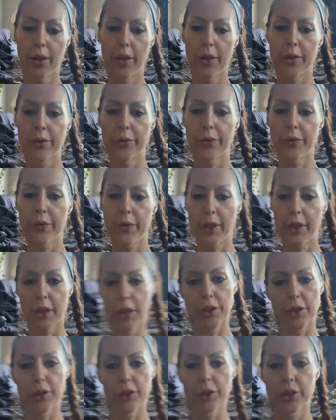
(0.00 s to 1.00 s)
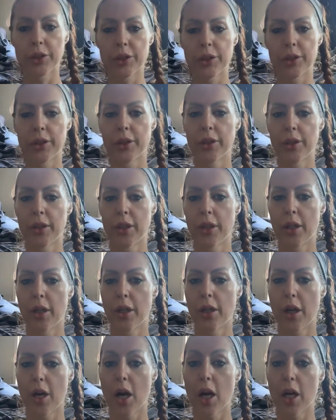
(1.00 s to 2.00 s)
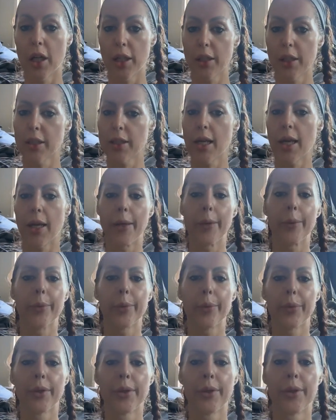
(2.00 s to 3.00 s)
of each archetype,